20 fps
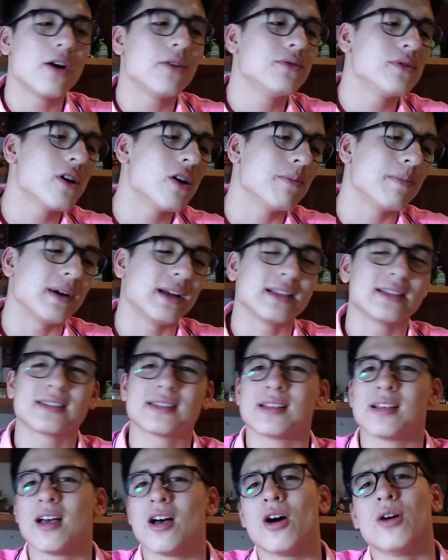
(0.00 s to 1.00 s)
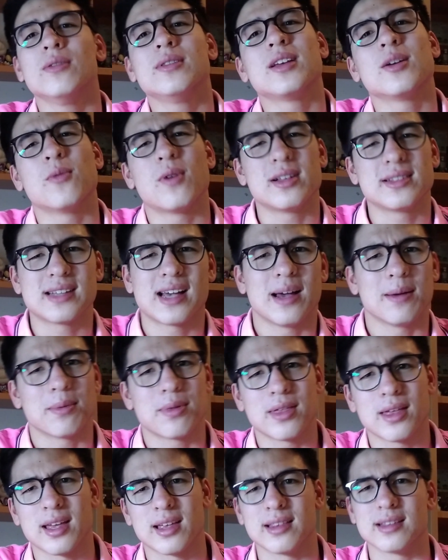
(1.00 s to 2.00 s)
oh no, but it's only a one-time
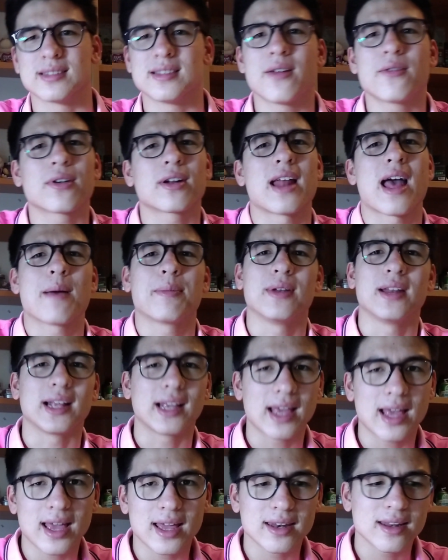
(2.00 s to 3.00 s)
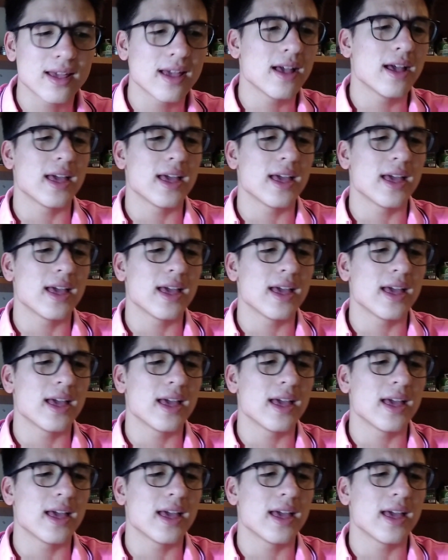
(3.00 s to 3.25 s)
thing, it's never going to happen again.